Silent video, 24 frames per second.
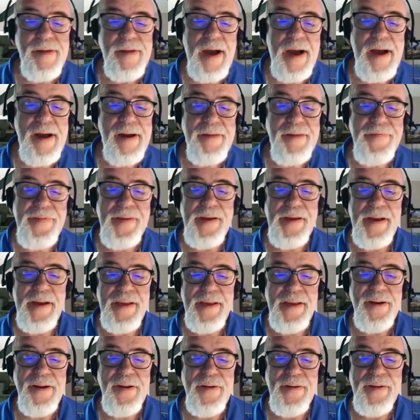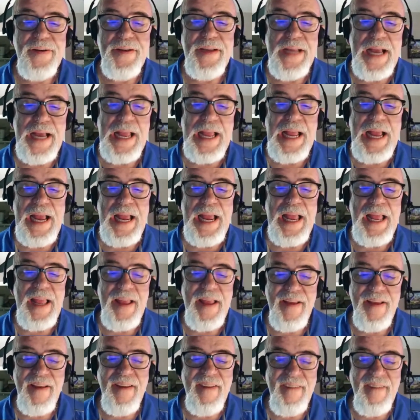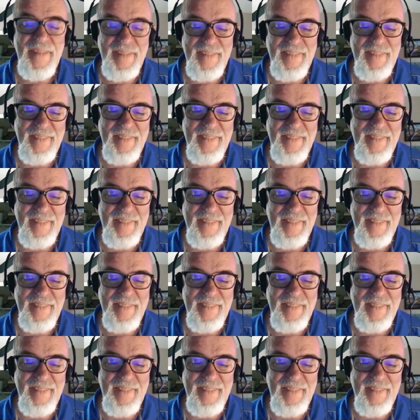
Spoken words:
How to work the system.